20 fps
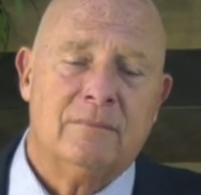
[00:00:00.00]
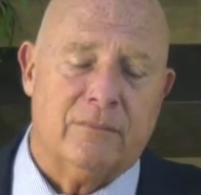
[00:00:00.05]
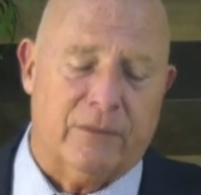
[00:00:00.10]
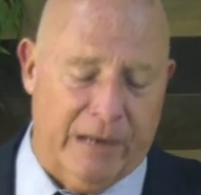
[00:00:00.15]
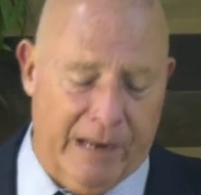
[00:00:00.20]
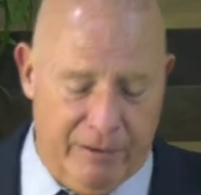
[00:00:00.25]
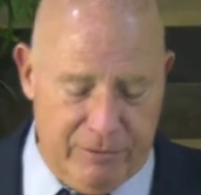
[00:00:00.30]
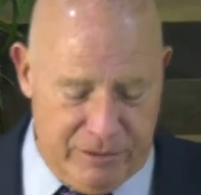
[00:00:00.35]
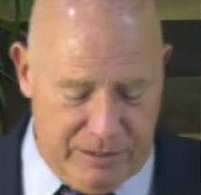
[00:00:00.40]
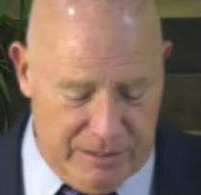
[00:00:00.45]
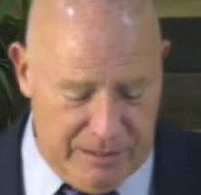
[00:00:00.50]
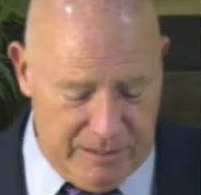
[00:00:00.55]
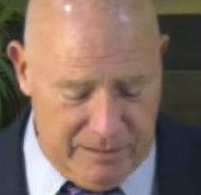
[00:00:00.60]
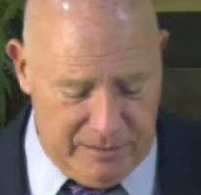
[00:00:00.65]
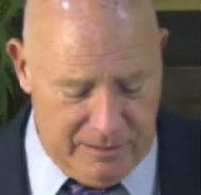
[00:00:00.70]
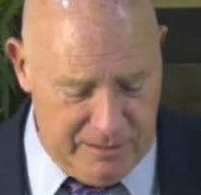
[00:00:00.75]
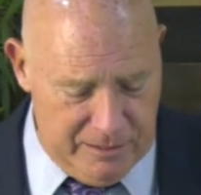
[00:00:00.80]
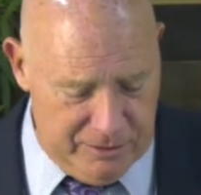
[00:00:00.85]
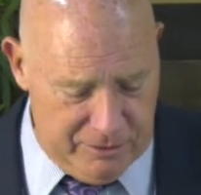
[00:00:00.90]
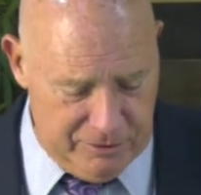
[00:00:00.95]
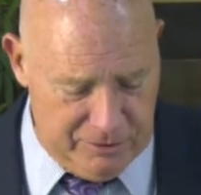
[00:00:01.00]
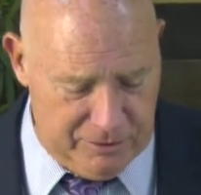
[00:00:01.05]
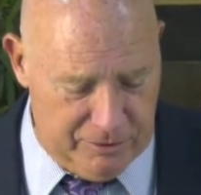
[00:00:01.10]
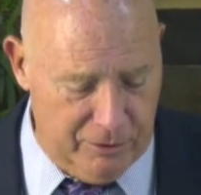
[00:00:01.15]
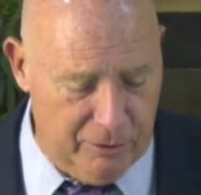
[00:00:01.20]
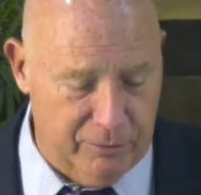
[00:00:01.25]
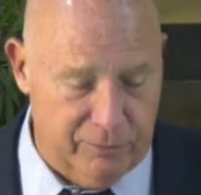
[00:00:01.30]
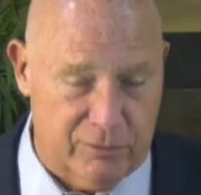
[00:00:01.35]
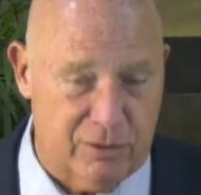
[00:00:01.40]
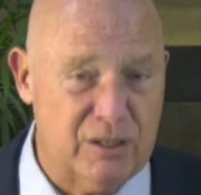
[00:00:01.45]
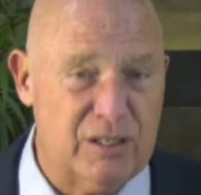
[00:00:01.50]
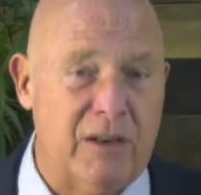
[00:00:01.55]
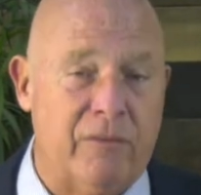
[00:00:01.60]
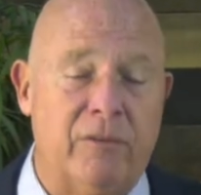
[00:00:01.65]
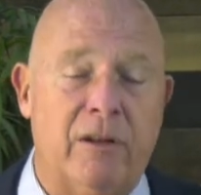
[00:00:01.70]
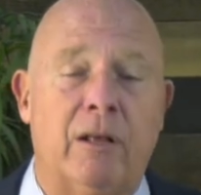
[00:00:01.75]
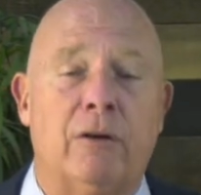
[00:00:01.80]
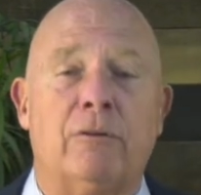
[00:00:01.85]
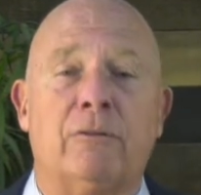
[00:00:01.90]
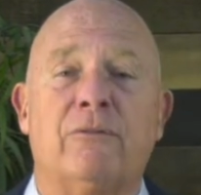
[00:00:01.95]
When I was in India years ago, there were
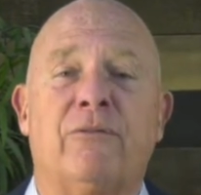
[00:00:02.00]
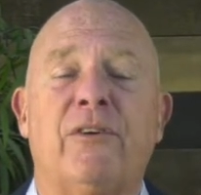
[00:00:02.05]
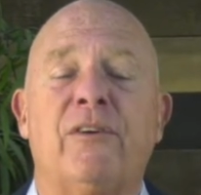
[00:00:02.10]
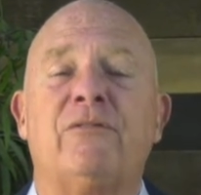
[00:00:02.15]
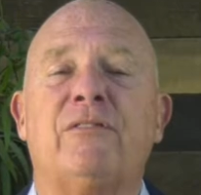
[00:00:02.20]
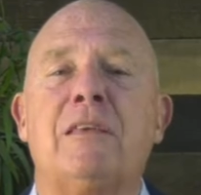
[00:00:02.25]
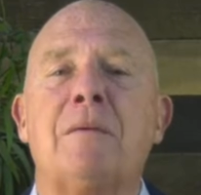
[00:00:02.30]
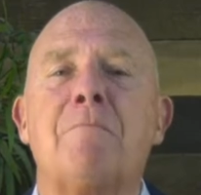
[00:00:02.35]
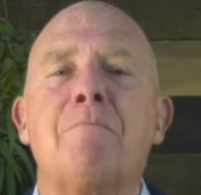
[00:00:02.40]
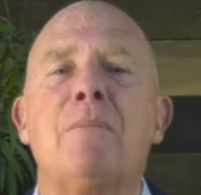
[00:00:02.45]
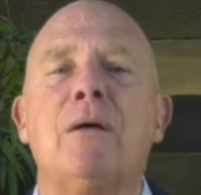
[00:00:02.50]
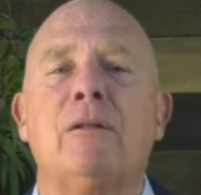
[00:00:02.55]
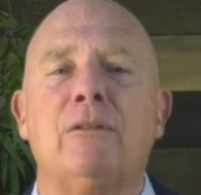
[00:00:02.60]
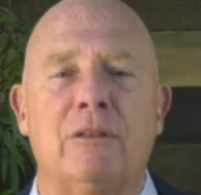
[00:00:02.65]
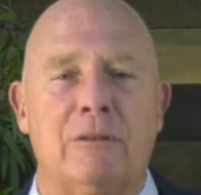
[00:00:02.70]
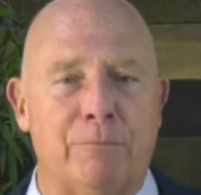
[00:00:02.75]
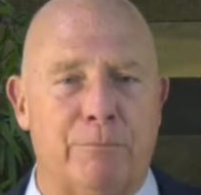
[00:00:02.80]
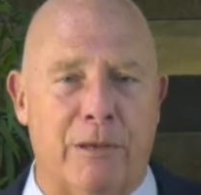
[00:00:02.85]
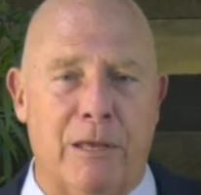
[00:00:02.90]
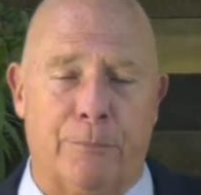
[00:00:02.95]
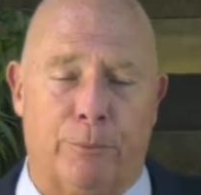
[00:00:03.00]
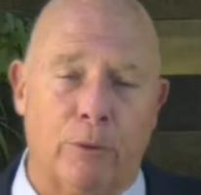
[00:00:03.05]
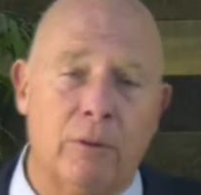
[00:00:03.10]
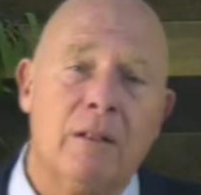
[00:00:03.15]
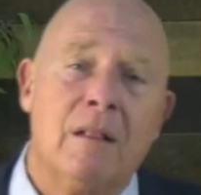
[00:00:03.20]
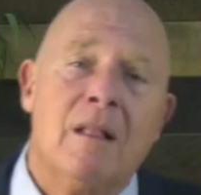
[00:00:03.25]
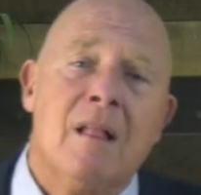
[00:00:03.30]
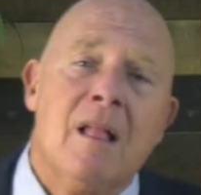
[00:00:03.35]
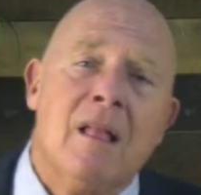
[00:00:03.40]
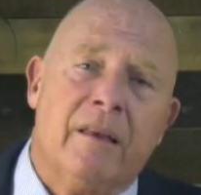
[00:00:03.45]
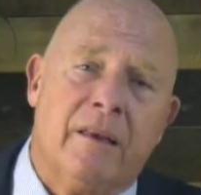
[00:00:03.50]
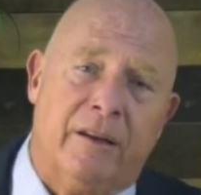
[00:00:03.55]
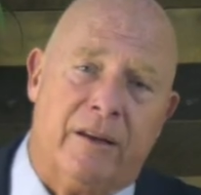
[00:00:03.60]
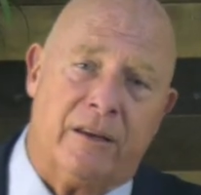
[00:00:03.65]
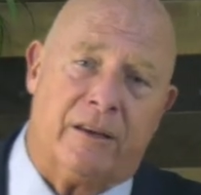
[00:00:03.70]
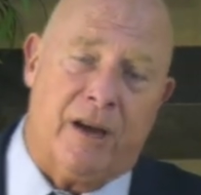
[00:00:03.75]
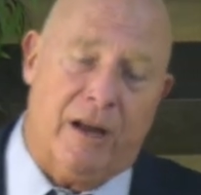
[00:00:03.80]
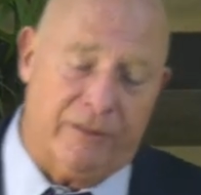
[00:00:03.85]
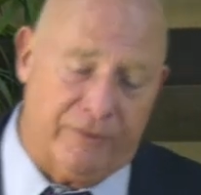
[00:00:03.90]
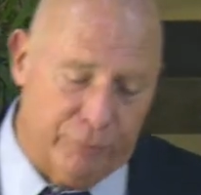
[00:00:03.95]
750 million people in a
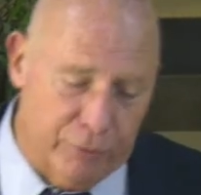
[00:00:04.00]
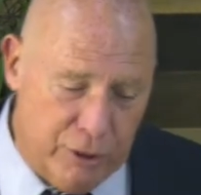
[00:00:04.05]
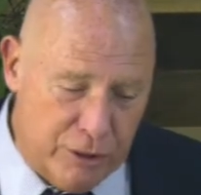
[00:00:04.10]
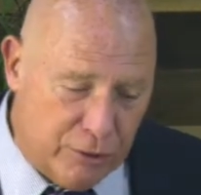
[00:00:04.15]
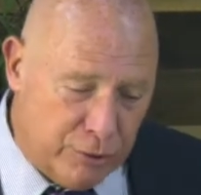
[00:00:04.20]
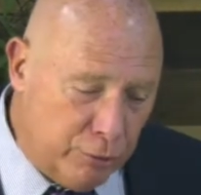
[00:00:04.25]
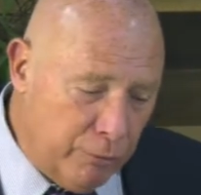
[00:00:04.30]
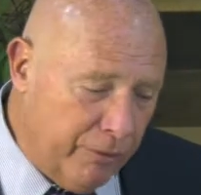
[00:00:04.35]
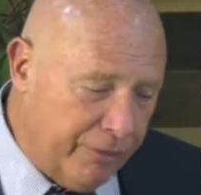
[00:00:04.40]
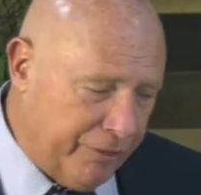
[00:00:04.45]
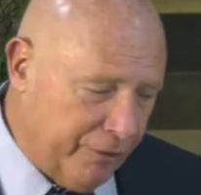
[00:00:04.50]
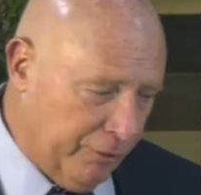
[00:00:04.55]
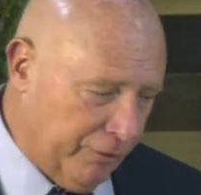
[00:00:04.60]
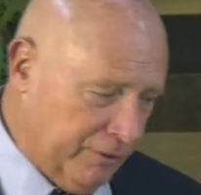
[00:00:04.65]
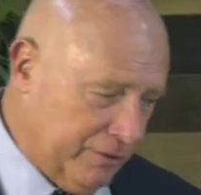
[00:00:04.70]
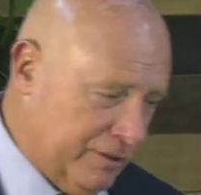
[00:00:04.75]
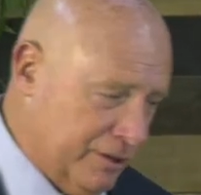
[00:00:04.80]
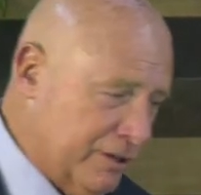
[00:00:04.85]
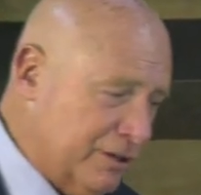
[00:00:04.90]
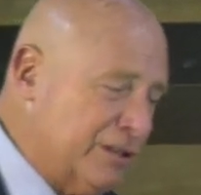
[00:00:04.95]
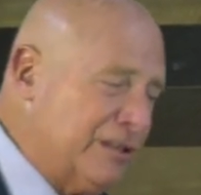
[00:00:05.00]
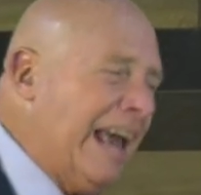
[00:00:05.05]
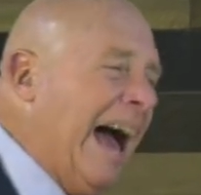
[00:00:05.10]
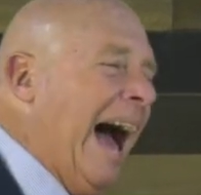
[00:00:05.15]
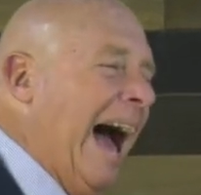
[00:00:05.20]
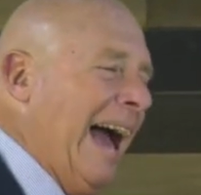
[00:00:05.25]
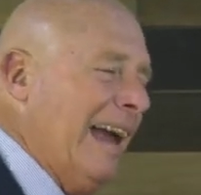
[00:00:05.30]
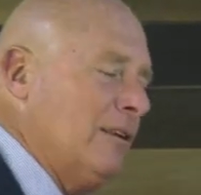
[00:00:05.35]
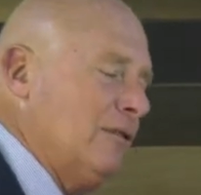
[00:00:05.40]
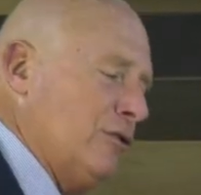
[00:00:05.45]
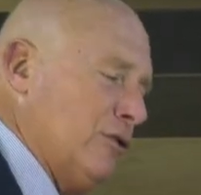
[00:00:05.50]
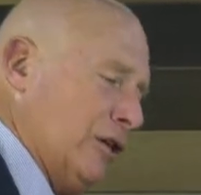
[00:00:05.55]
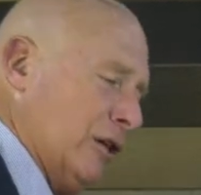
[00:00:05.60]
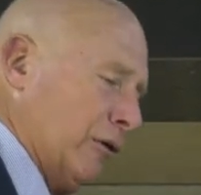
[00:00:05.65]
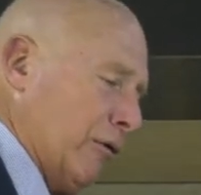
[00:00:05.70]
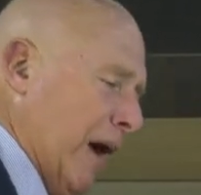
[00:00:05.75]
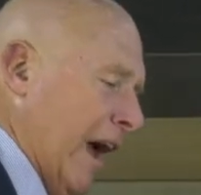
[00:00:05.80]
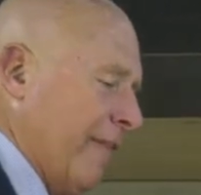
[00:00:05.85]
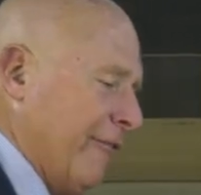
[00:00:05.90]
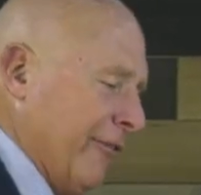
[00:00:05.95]
country two thirds the size
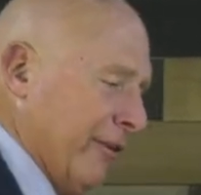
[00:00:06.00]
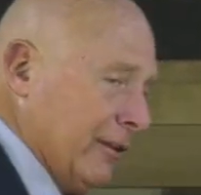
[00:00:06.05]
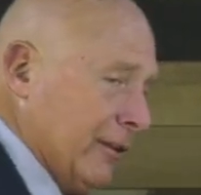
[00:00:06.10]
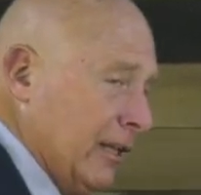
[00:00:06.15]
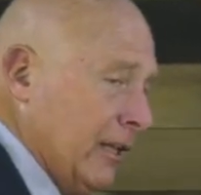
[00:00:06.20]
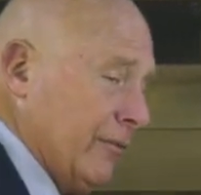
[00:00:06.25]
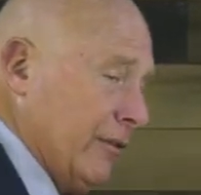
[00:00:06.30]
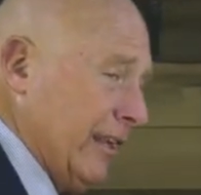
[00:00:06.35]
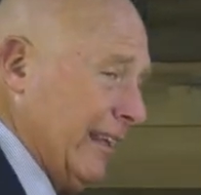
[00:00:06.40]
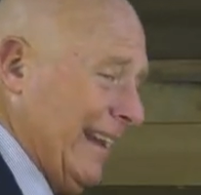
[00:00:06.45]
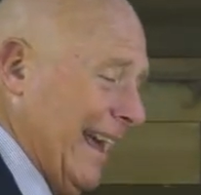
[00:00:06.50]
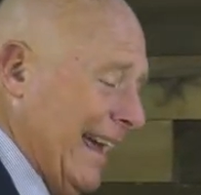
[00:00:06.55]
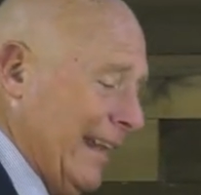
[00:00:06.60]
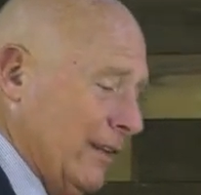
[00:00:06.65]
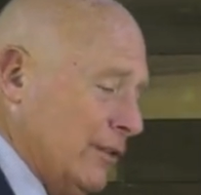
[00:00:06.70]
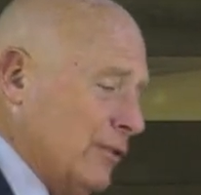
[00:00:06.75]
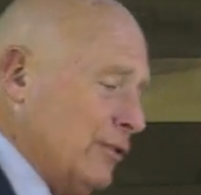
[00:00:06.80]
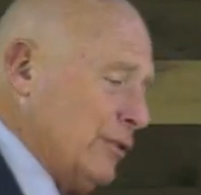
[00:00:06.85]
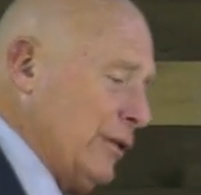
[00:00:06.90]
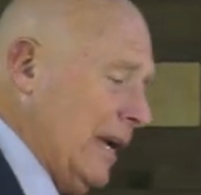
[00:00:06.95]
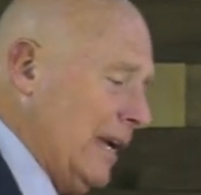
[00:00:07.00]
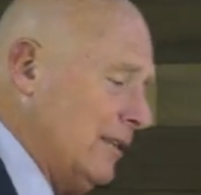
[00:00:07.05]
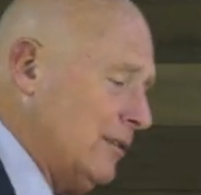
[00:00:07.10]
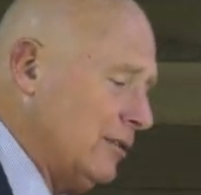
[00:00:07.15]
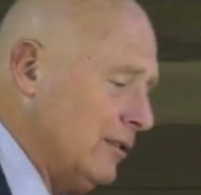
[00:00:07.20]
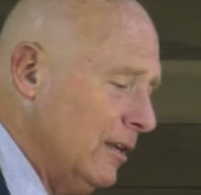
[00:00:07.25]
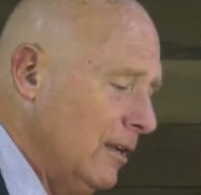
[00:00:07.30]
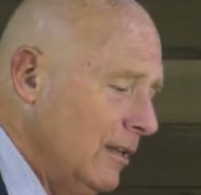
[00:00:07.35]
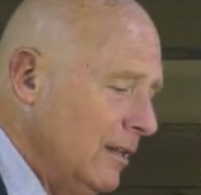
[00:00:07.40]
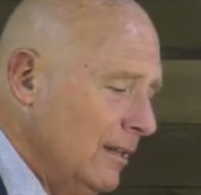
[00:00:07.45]
geographically of the United States.